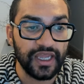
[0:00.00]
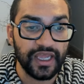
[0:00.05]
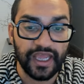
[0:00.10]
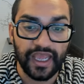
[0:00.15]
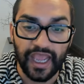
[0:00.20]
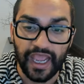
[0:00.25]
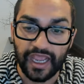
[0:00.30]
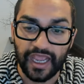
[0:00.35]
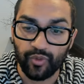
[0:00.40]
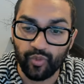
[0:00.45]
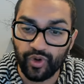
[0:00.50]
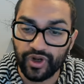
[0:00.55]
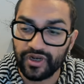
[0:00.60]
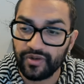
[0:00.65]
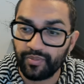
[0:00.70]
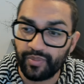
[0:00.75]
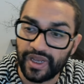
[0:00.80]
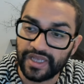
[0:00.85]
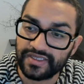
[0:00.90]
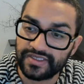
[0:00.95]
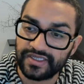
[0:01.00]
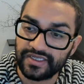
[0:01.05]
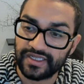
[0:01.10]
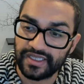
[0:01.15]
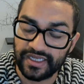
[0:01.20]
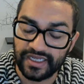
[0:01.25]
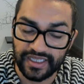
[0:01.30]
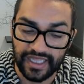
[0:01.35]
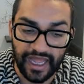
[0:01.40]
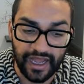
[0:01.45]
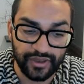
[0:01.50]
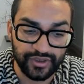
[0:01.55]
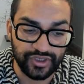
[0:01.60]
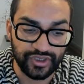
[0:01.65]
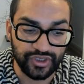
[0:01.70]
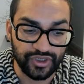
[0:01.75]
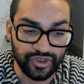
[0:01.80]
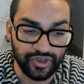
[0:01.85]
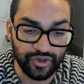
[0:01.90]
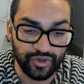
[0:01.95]
And what it basically allows
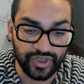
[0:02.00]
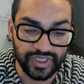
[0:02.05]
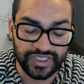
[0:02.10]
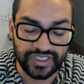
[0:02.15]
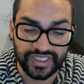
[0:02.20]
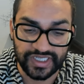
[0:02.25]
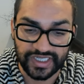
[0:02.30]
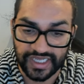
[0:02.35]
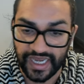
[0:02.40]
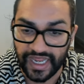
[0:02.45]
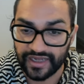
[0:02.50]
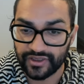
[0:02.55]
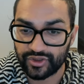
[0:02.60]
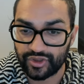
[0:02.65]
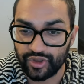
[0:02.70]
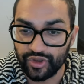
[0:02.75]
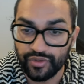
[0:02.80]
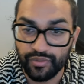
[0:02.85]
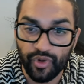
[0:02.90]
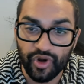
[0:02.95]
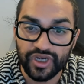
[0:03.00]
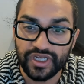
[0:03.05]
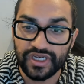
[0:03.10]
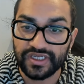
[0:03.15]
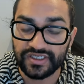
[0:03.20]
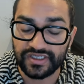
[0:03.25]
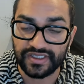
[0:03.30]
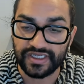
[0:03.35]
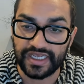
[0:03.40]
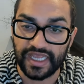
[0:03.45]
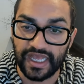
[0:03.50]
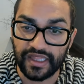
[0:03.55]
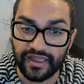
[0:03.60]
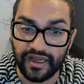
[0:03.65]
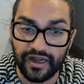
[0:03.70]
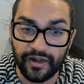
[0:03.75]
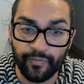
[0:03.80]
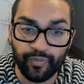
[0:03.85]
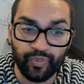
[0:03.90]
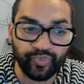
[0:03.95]
you to do is to connect two monitors
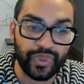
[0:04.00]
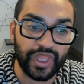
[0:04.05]
together